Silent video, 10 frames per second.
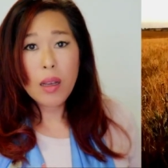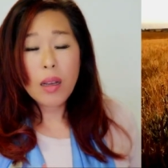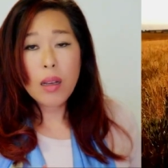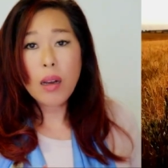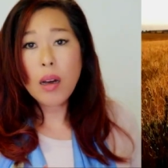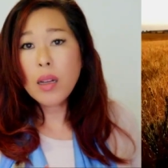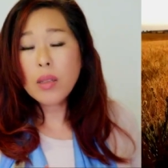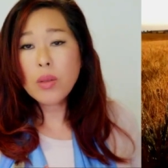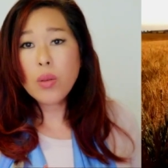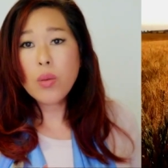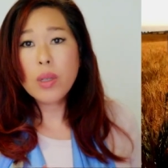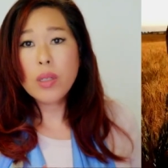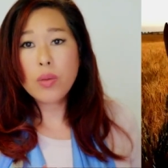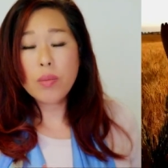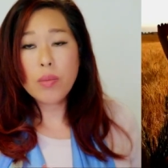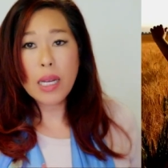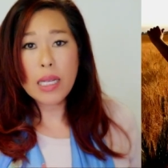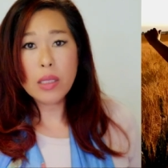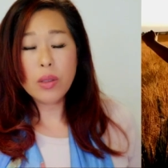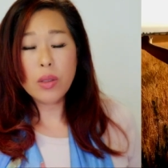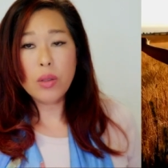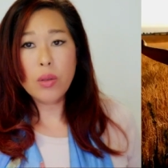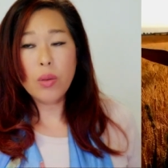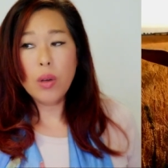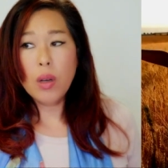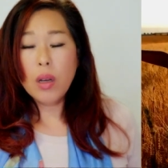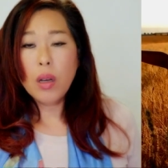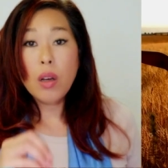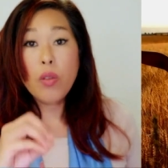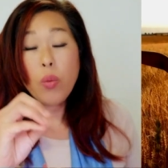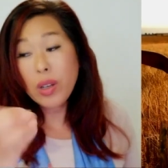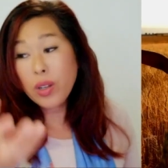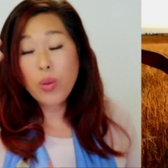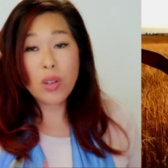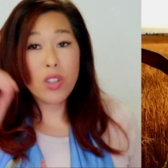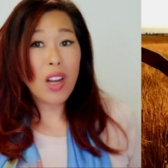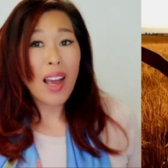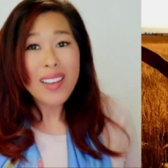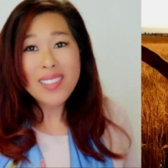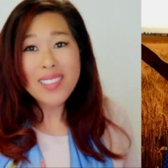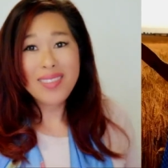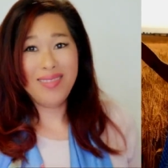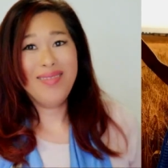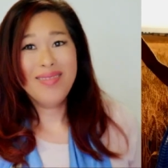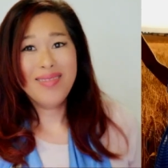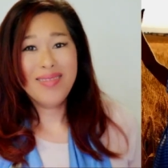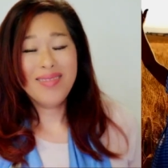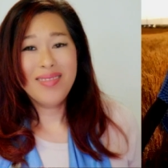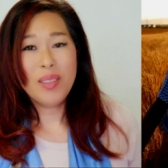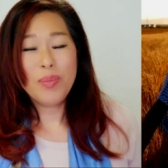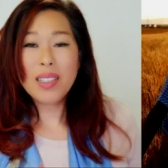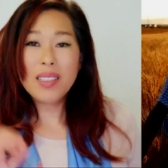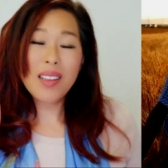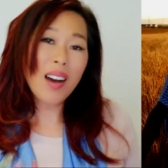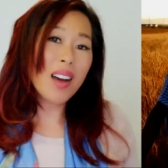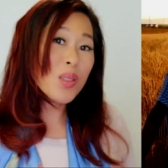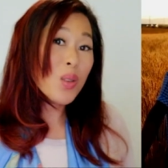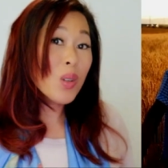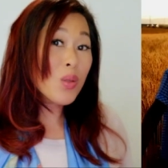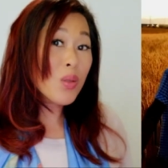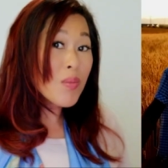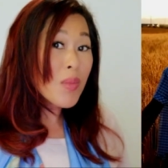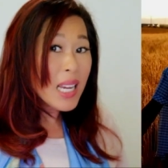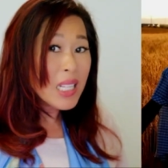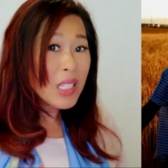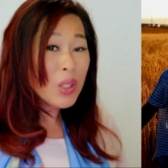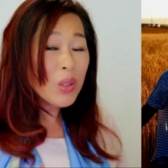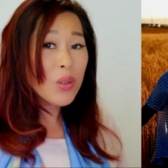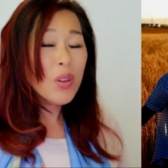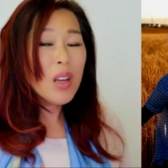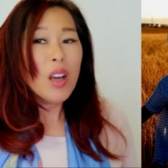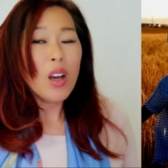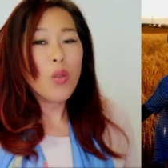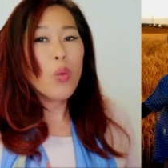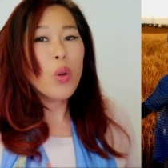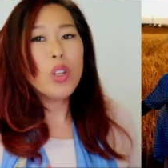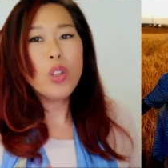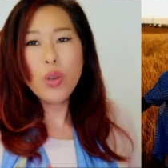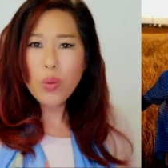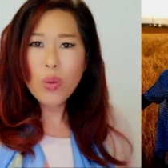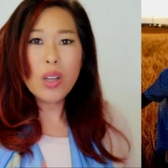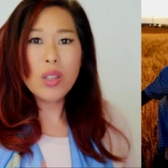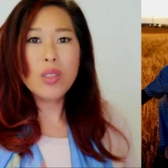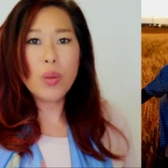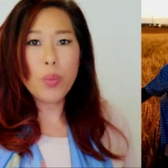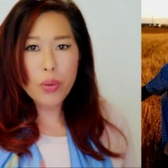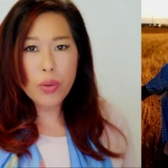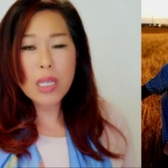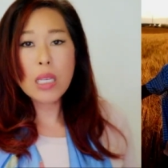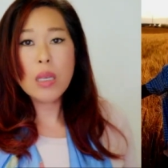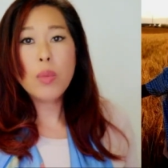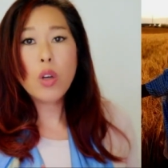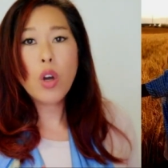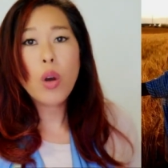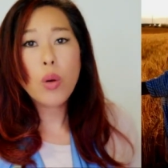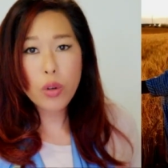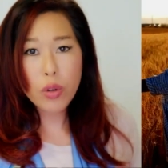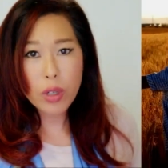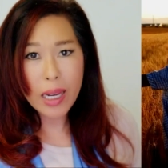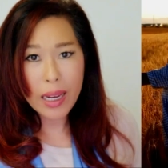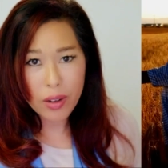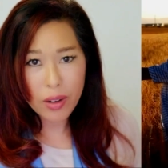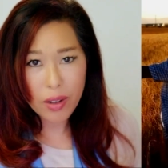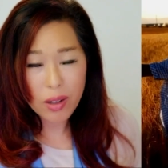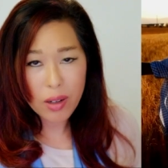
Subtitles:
God is always reminding you of when you were a child, because God is always reminding you of when you were a supreme co-creator